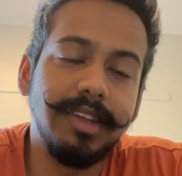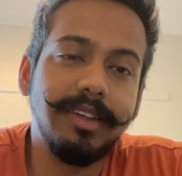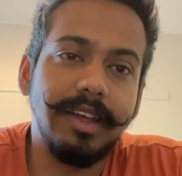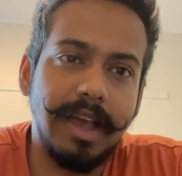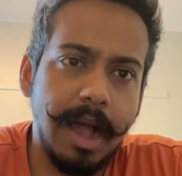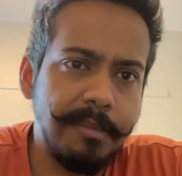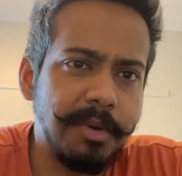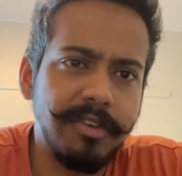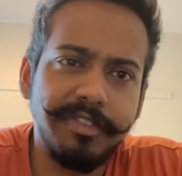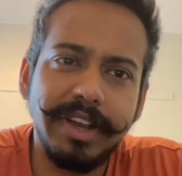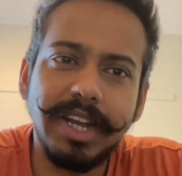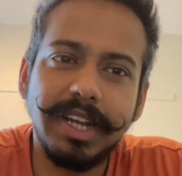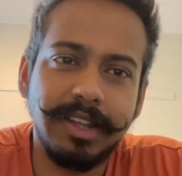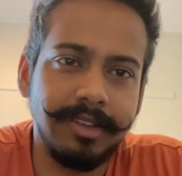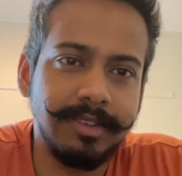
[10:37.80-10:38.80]
above
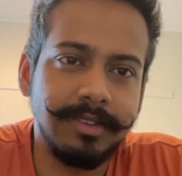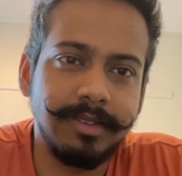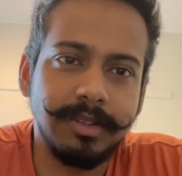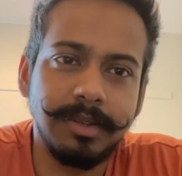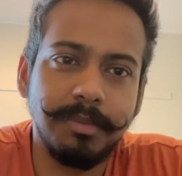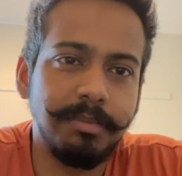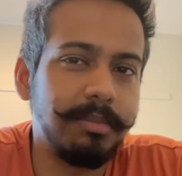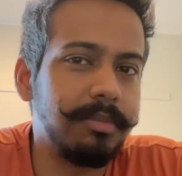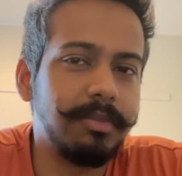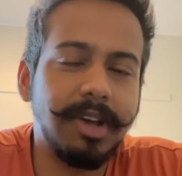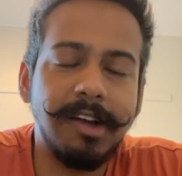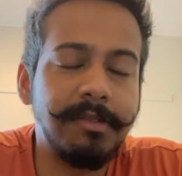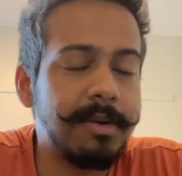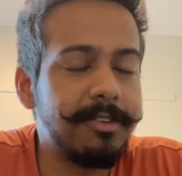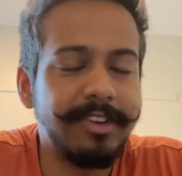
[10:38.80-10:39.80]
8 is
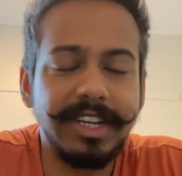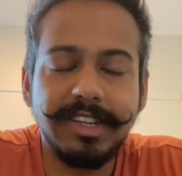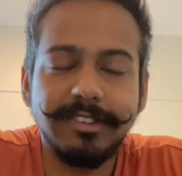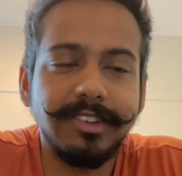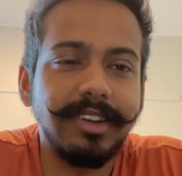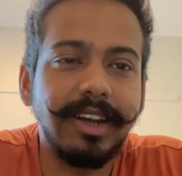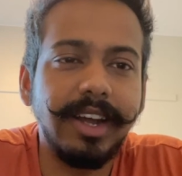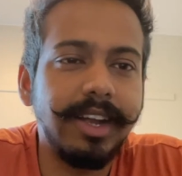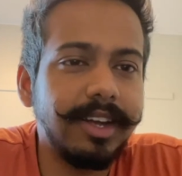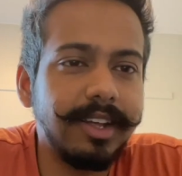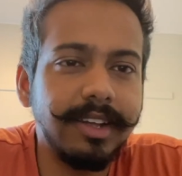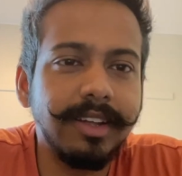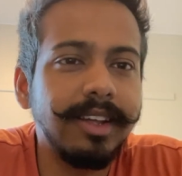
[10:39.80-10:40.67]
above 8 is great.